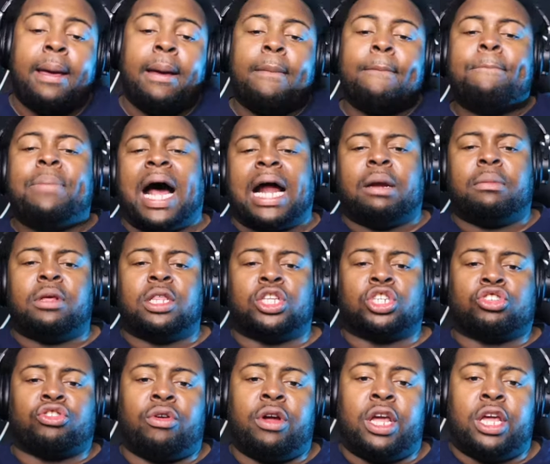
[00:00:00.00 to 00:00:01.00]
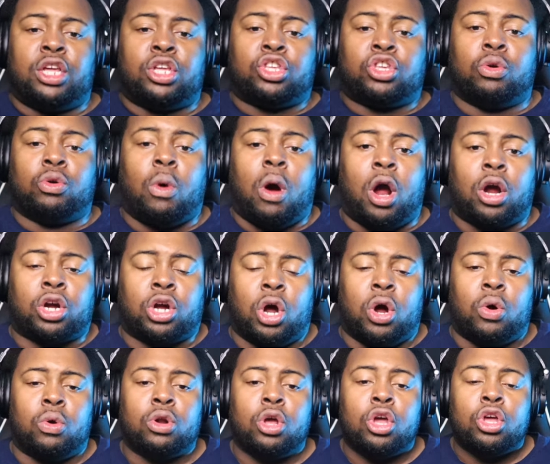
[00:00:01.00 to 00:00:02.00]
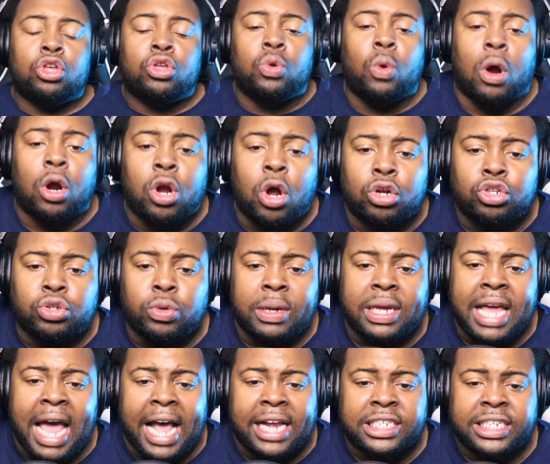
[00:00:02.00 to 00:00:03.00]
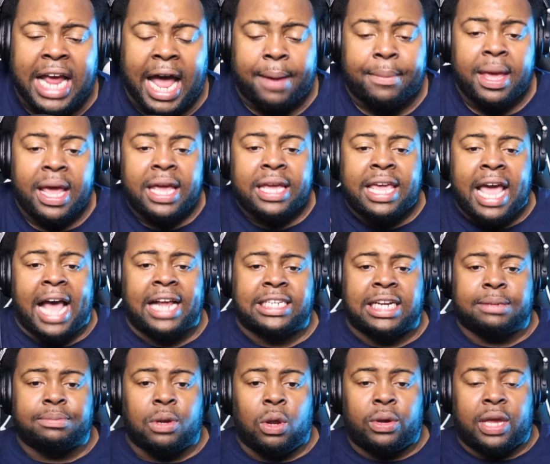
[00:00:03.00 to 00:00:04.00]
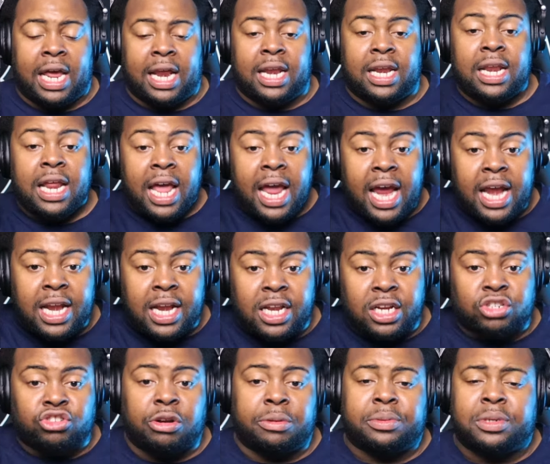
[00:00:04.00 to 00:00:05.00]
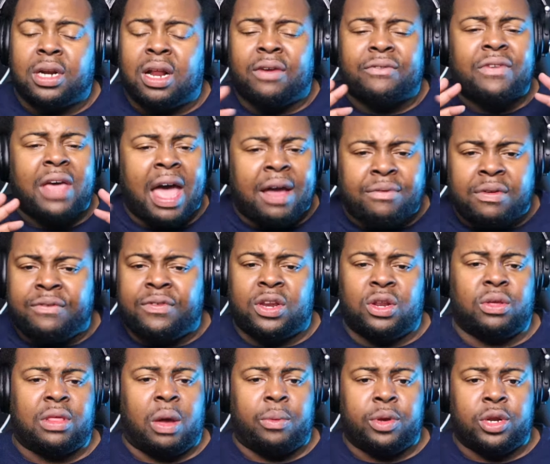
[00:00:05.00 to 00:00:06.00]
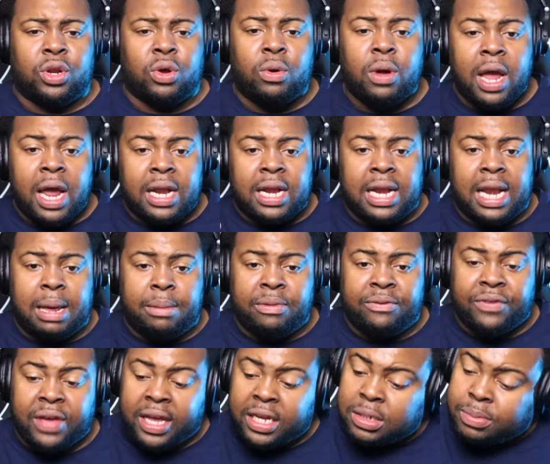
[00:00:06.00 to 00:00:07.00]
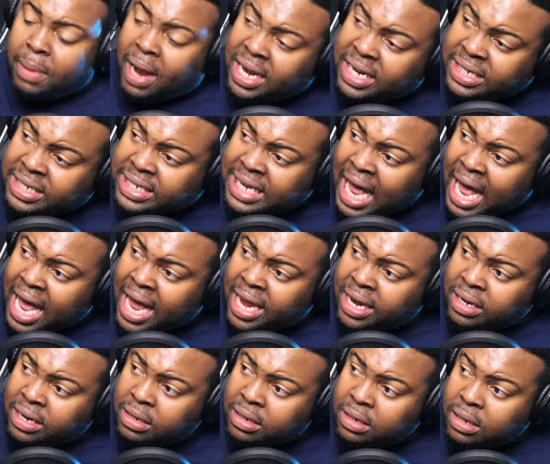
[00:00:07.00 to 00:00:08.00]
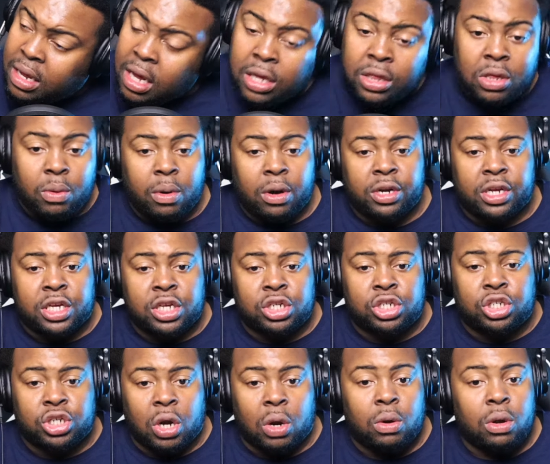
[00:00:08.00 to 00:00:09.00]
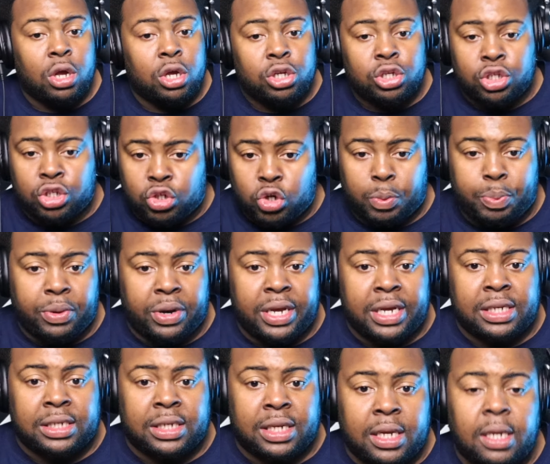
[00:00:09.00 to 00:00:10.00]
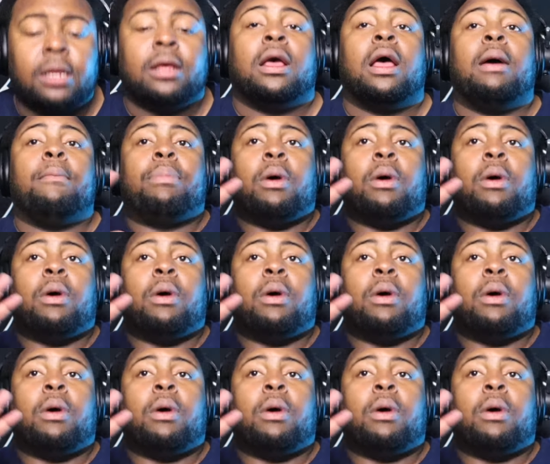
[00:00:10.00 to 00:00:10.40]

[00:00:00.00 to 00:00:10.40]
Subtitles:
bottom of the screen, QR code. QR codes to a Cash App. Cash App located in the description of every video that we do. And the name of it is Money Sign, The Wunderkind Show. Super easy. So